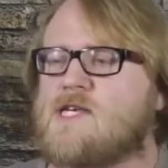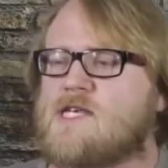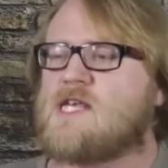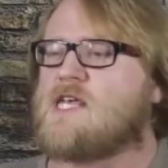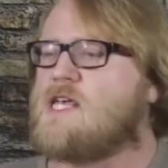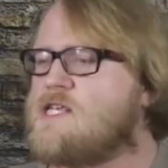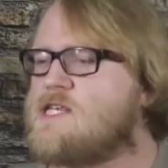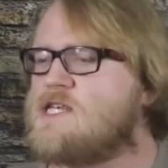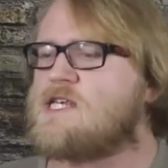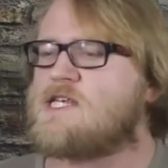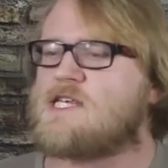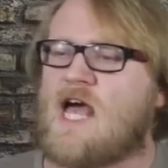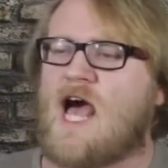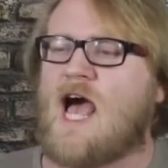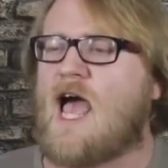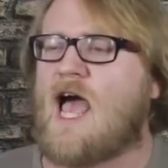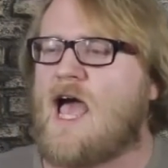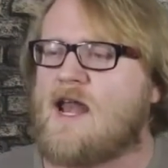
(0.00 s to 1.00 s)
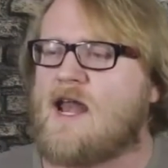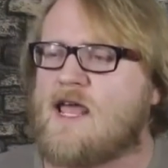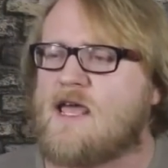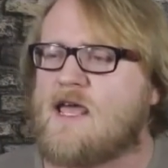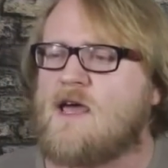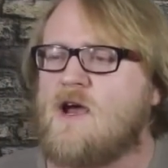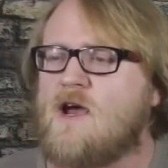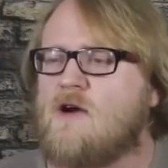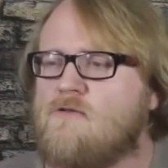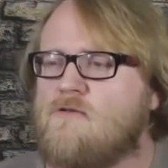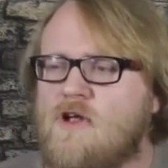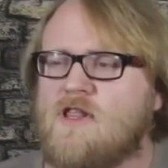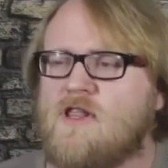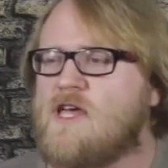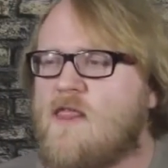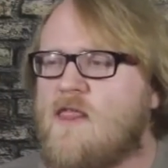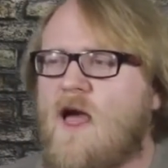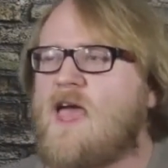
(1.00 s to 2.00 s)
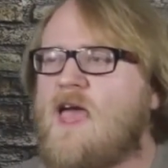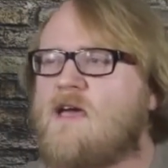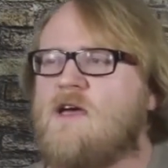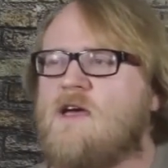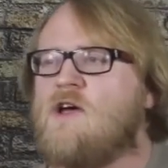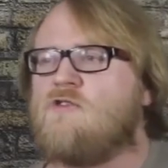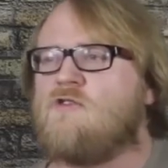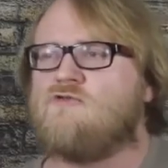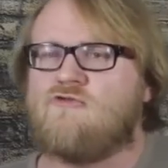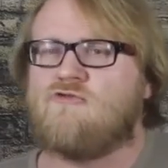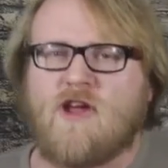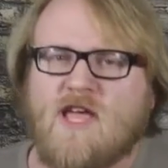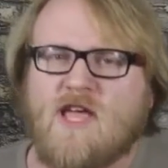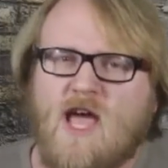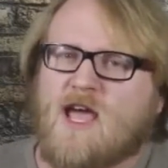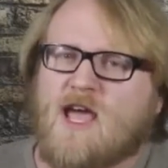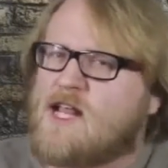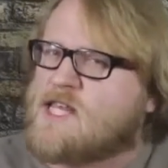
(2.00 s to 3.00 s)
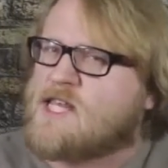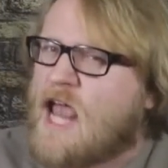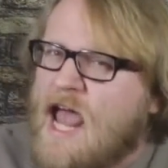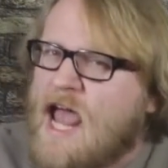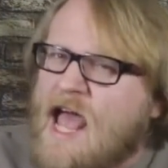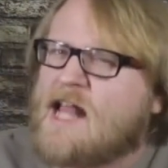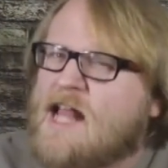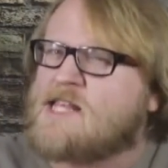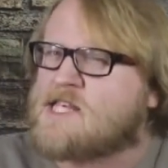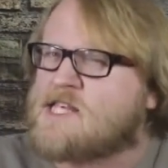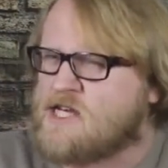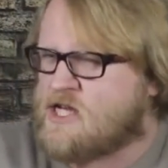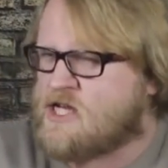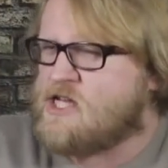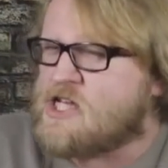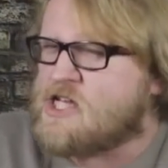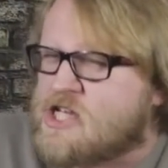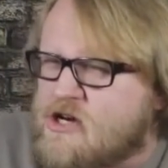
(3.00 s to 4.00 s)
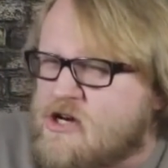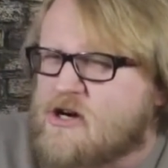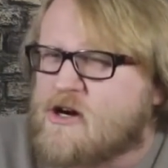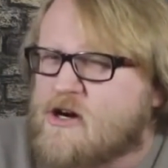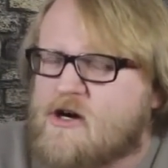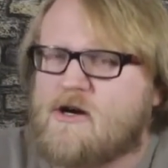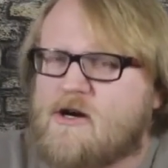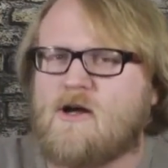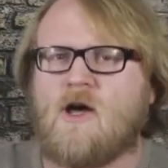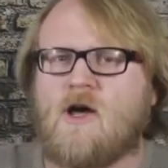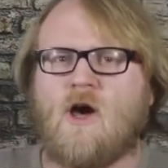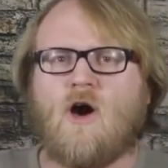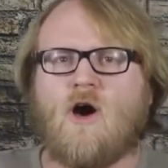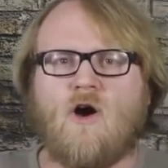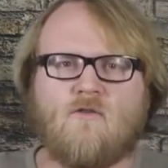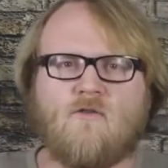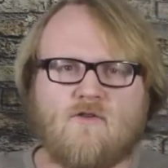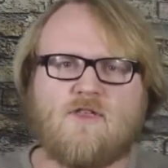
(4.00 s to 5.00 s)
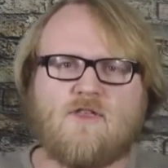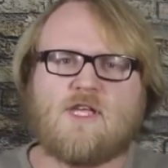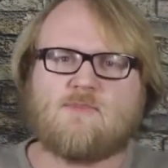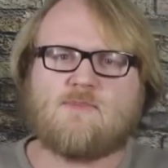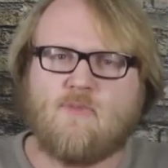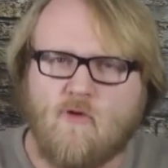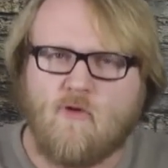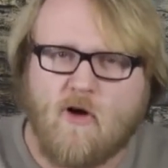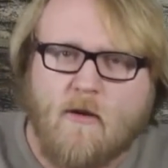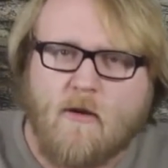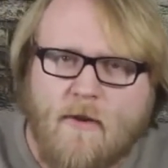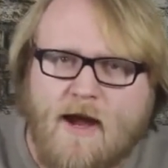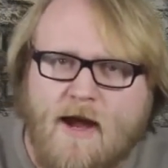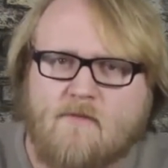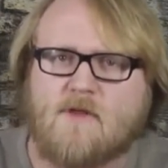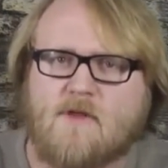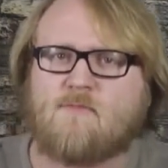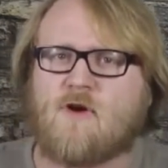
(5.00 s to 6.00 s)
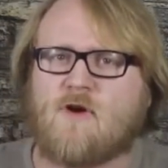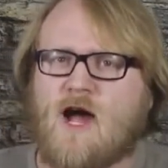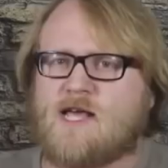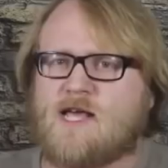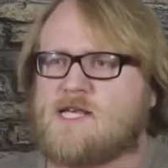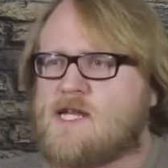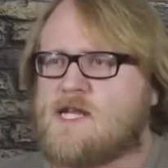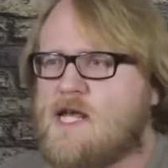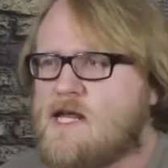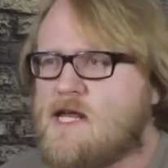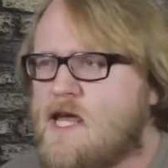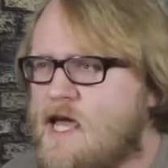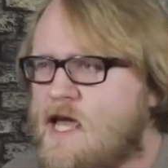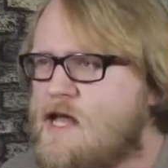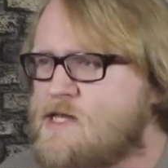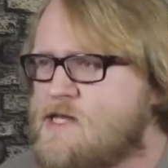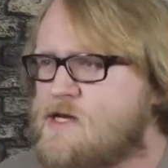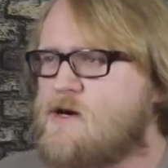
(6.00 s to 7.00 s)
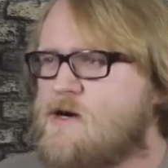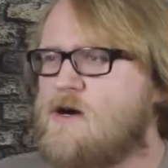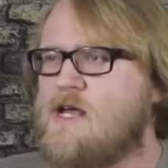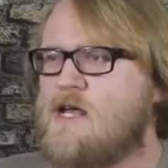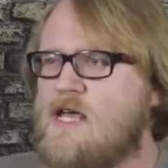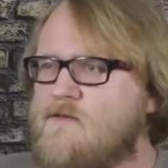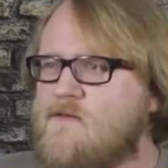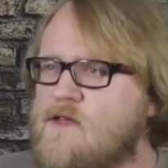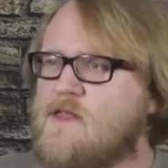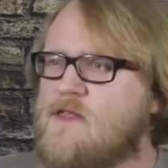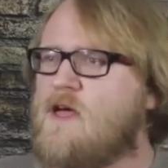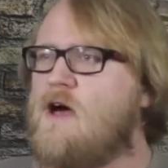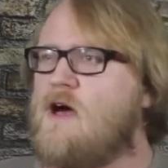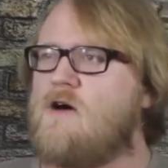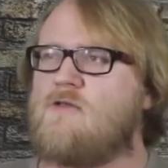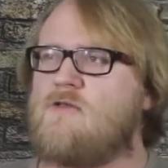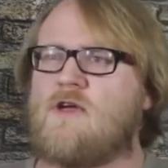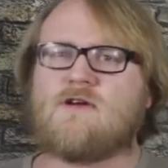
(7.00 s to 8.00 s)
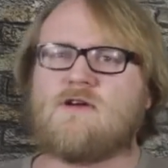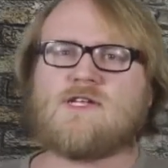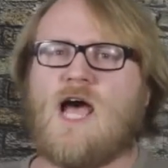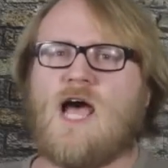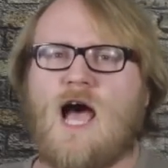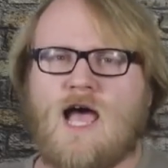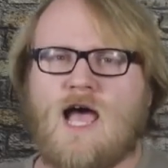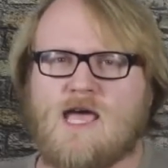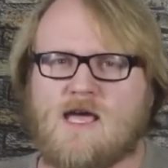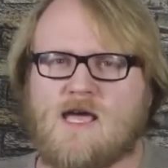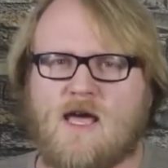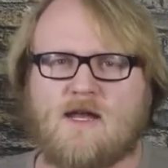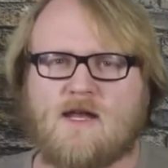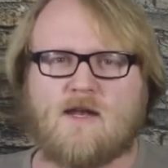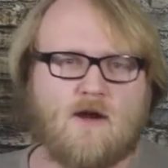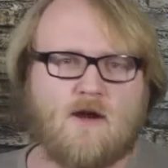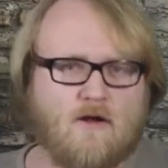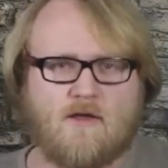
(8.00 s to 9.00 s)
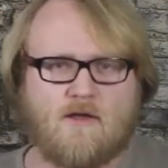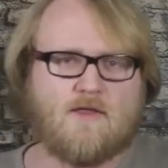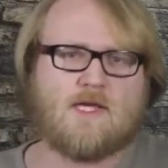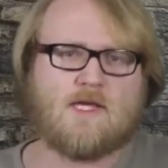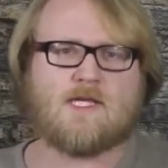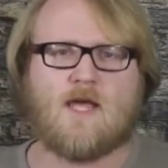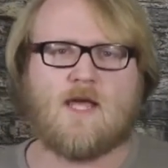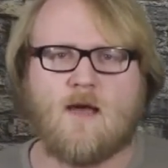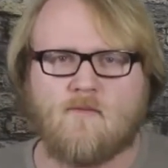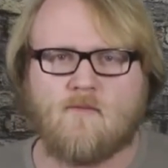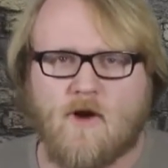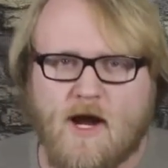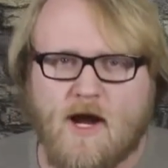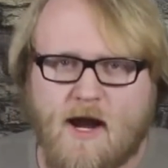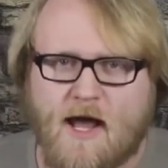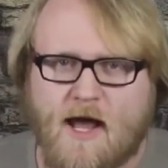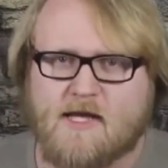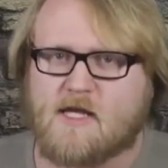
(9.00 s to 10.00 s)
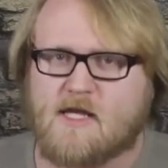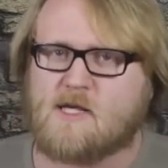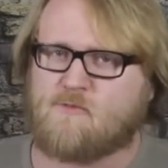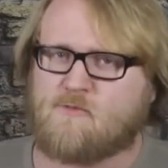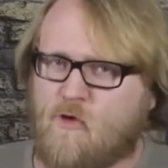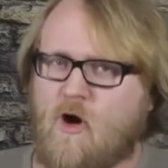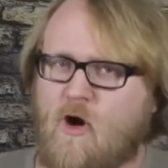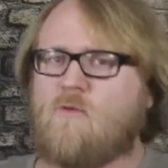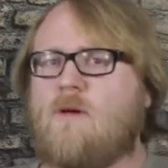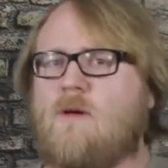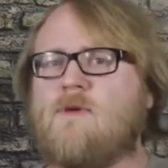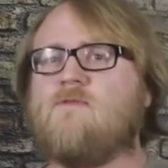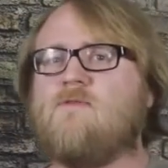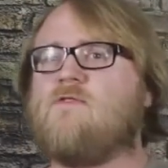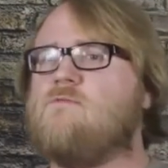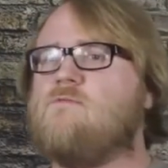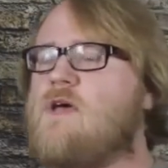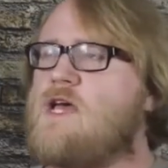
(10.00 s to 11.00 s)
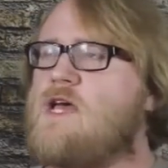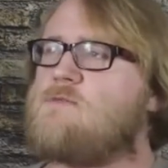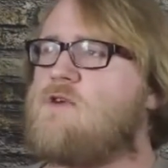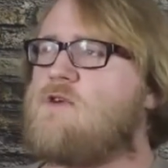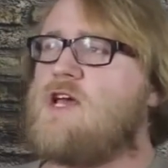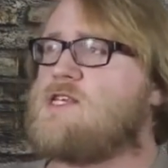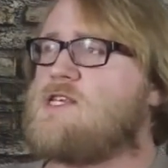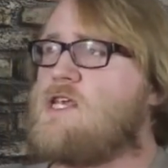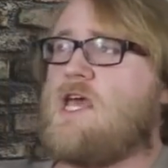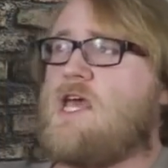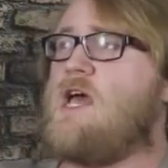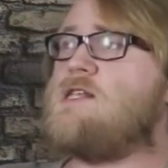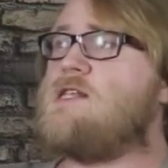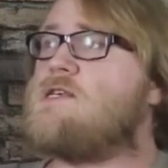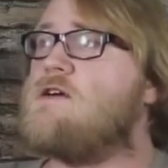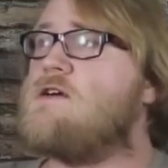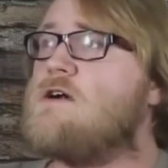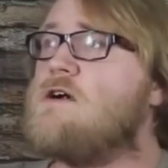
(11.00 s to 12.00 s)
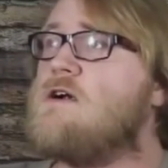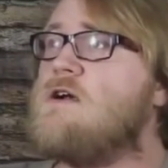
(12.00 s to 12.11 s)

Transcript: see society really like wringing its hands in concern over these poor men with prostate cancer, even though they're dying at nearly the same rate as these poor women from breast cancer